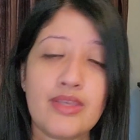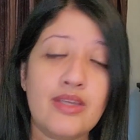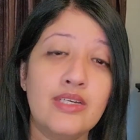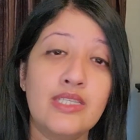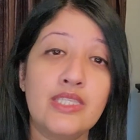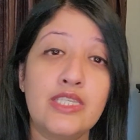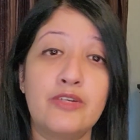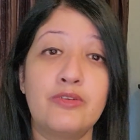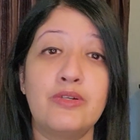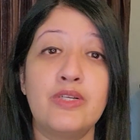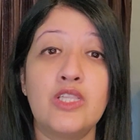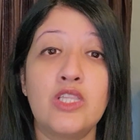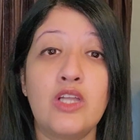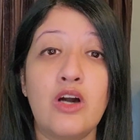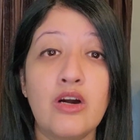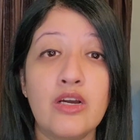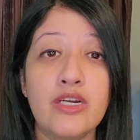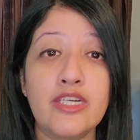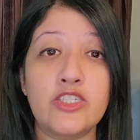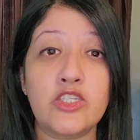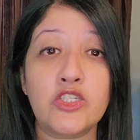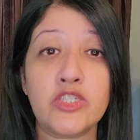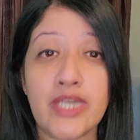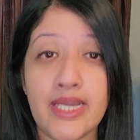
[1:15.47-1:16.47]
there were a lot
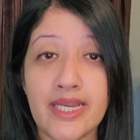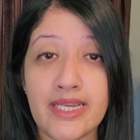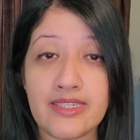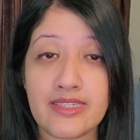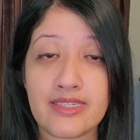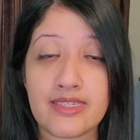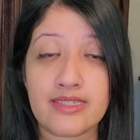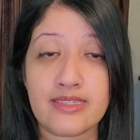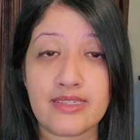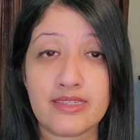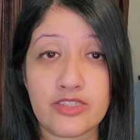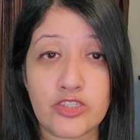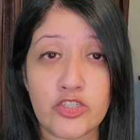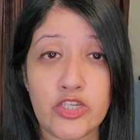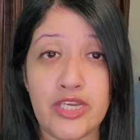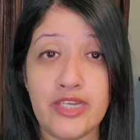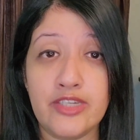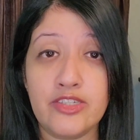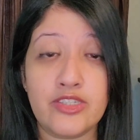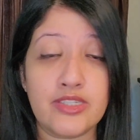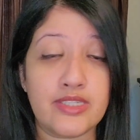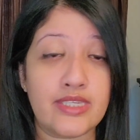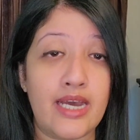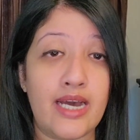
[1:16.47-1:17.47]
of
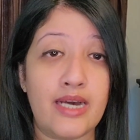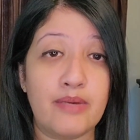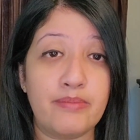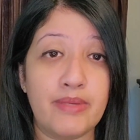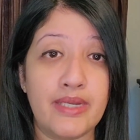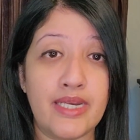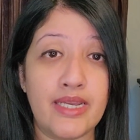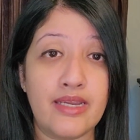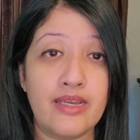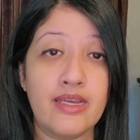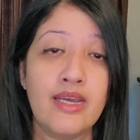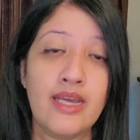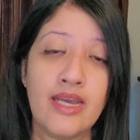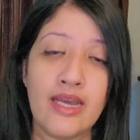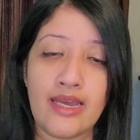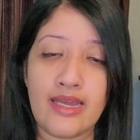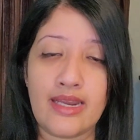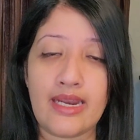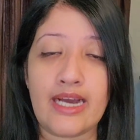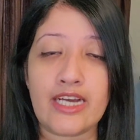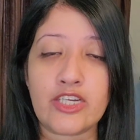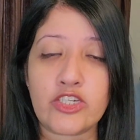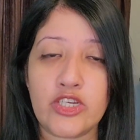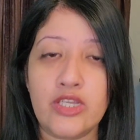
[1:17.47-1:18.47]
changes happening. It
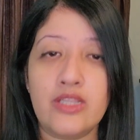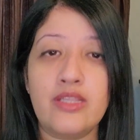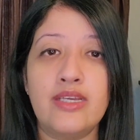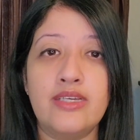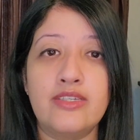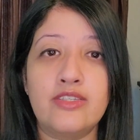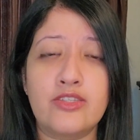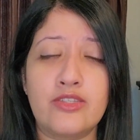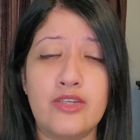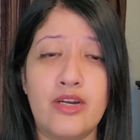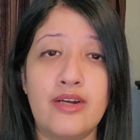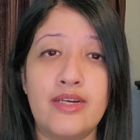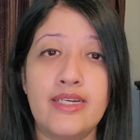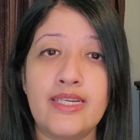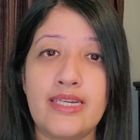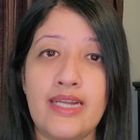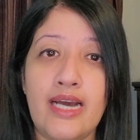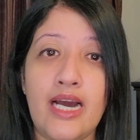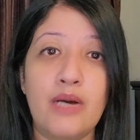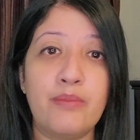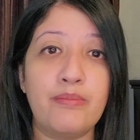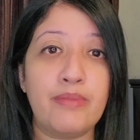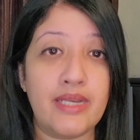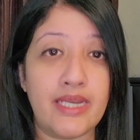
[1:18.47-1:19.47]
actually started
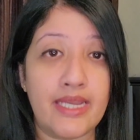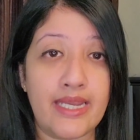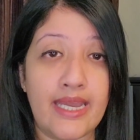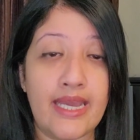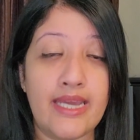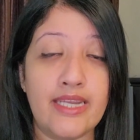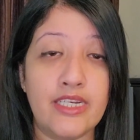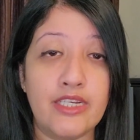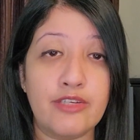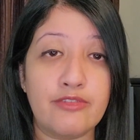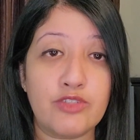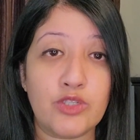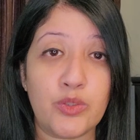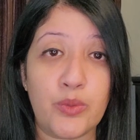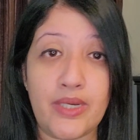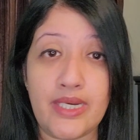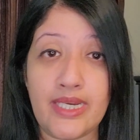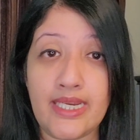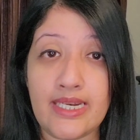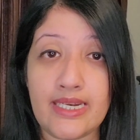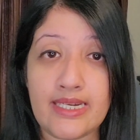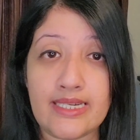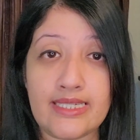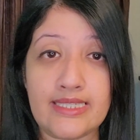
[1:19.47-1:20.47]
happening end of
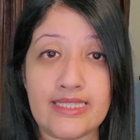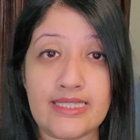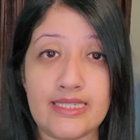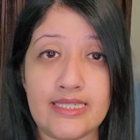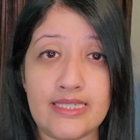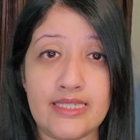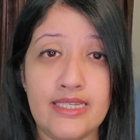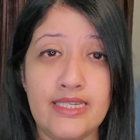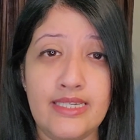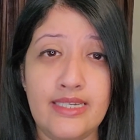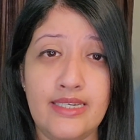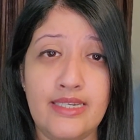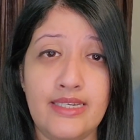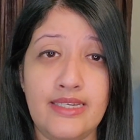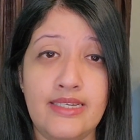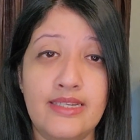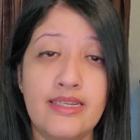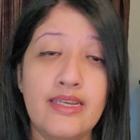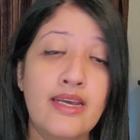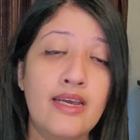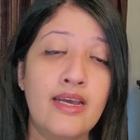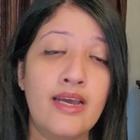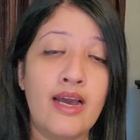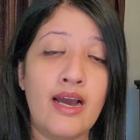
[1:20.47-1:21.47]

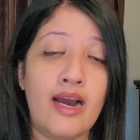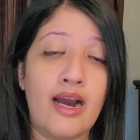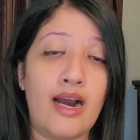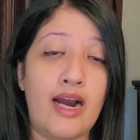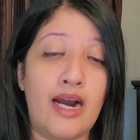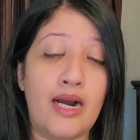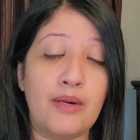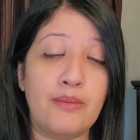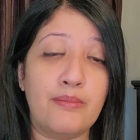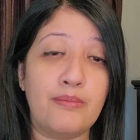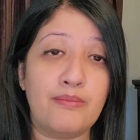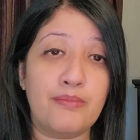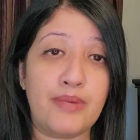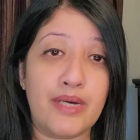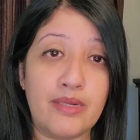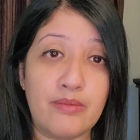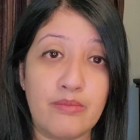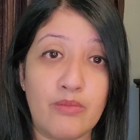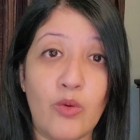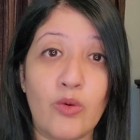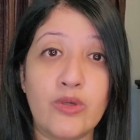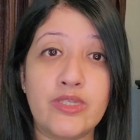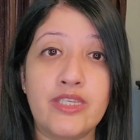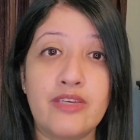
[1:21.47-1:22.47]
2019, but
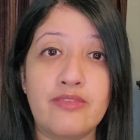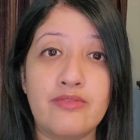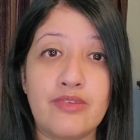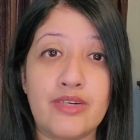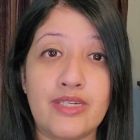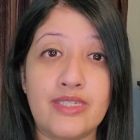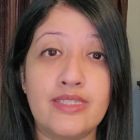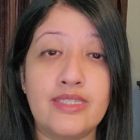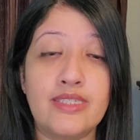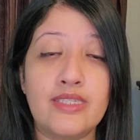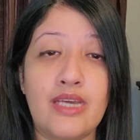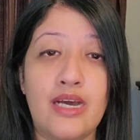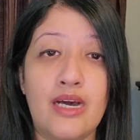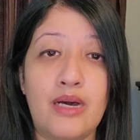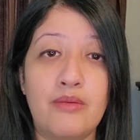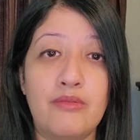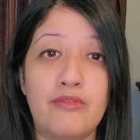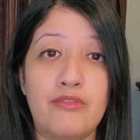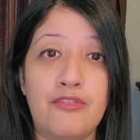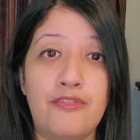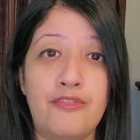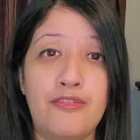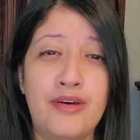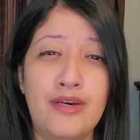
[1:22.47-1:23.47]
most of us
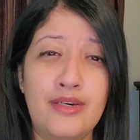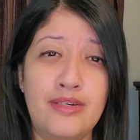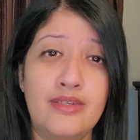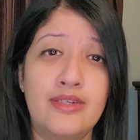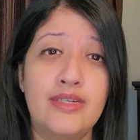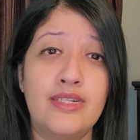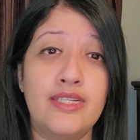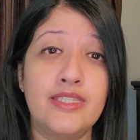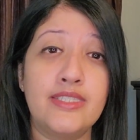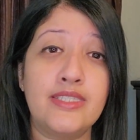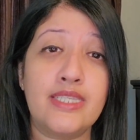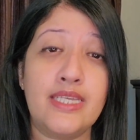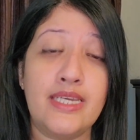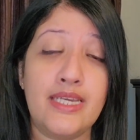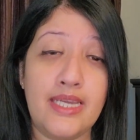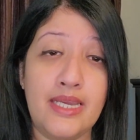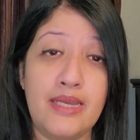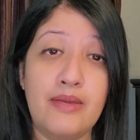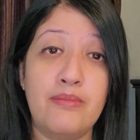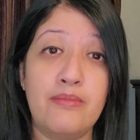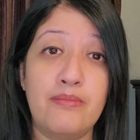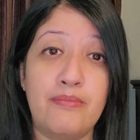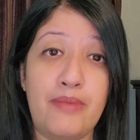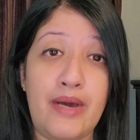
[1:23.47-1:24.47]
felt the
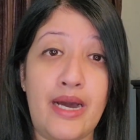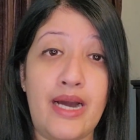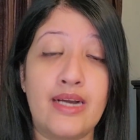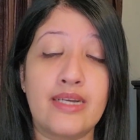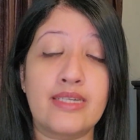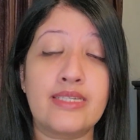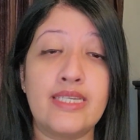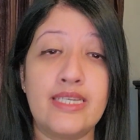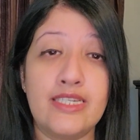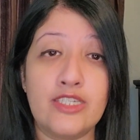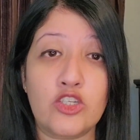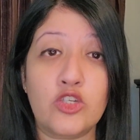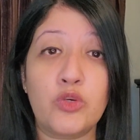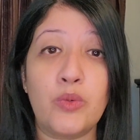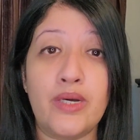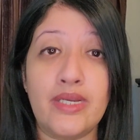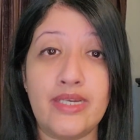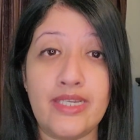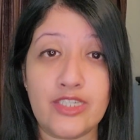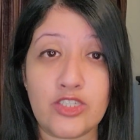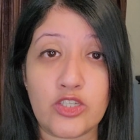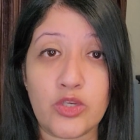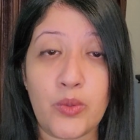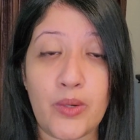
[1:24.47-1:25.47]
impact in
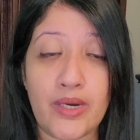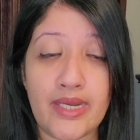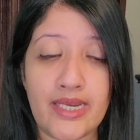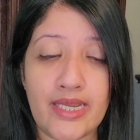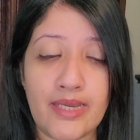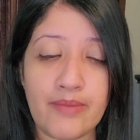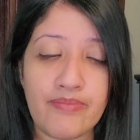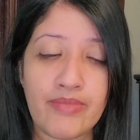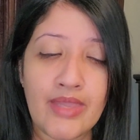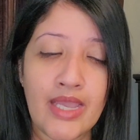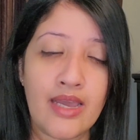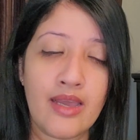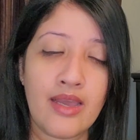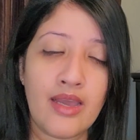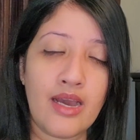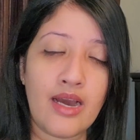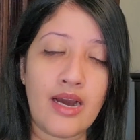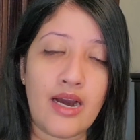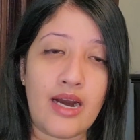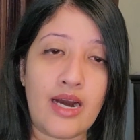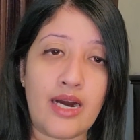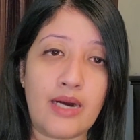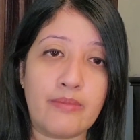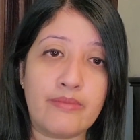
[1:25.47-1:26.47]
2020.
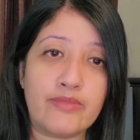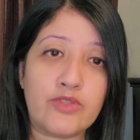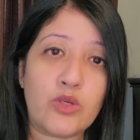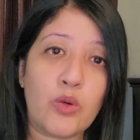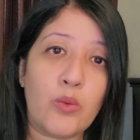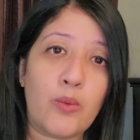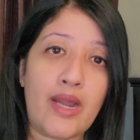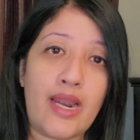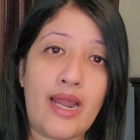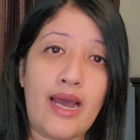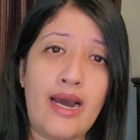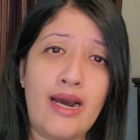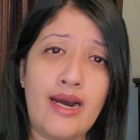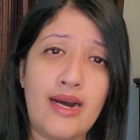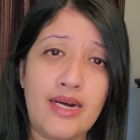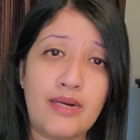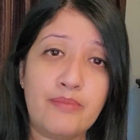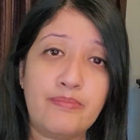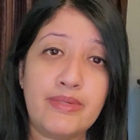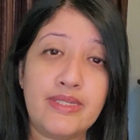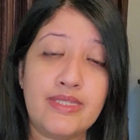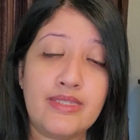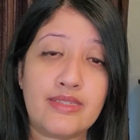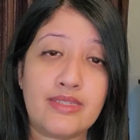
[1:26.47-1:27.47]
So what
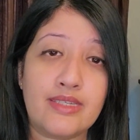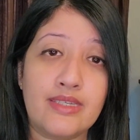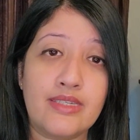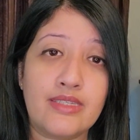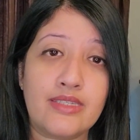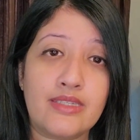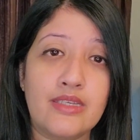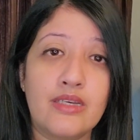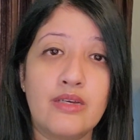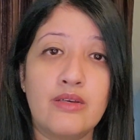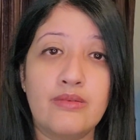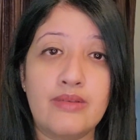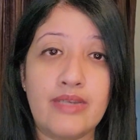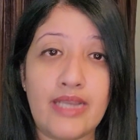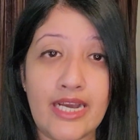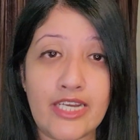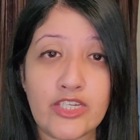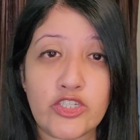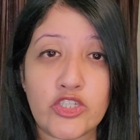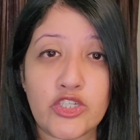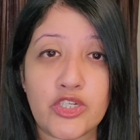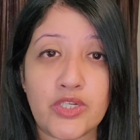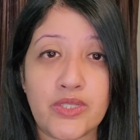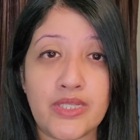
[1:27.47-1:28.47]
happens is,
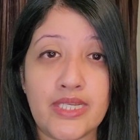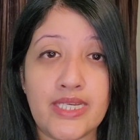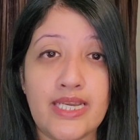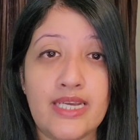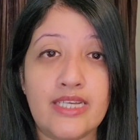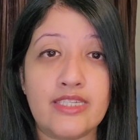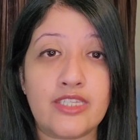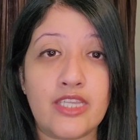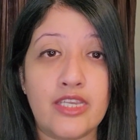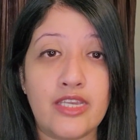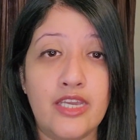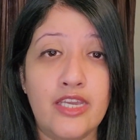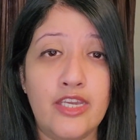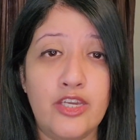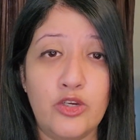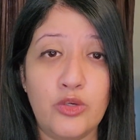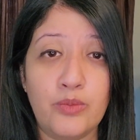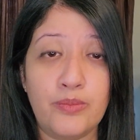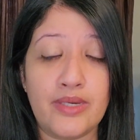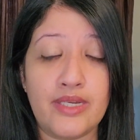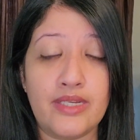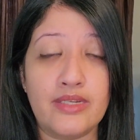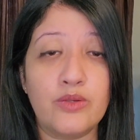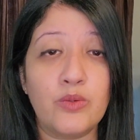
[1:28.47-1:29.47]
naturally as
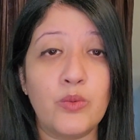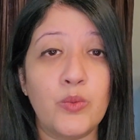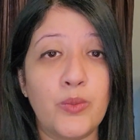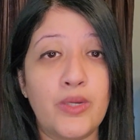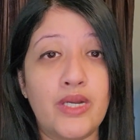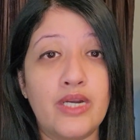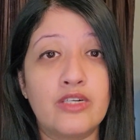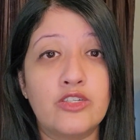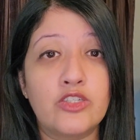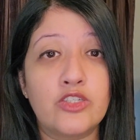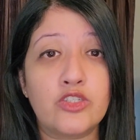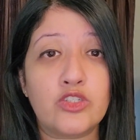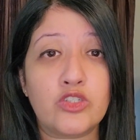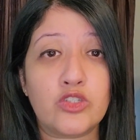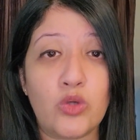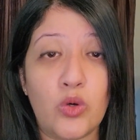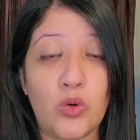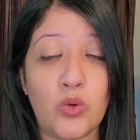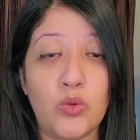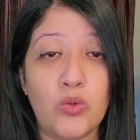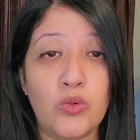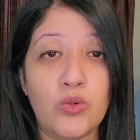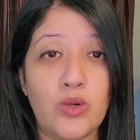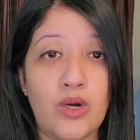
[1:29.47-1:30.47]
human, we are
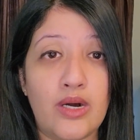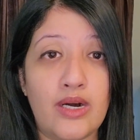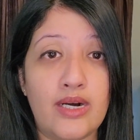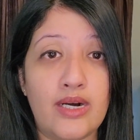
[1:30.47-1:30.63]
so